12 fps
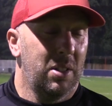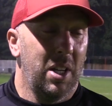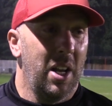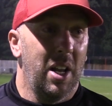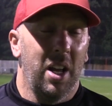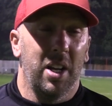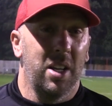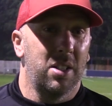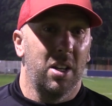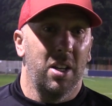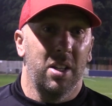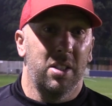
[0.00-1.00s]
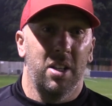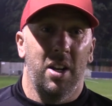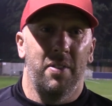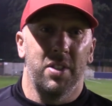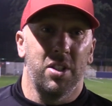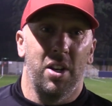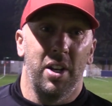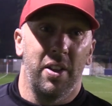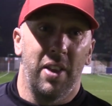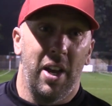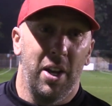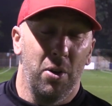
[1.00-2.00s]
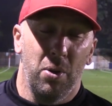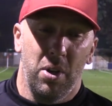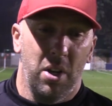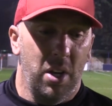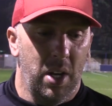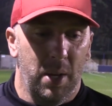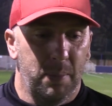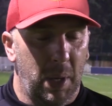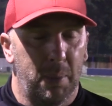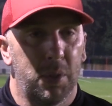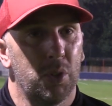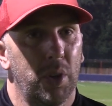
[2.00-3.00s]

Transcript: yeah, lucky to, to have a signing of that ilk um, come and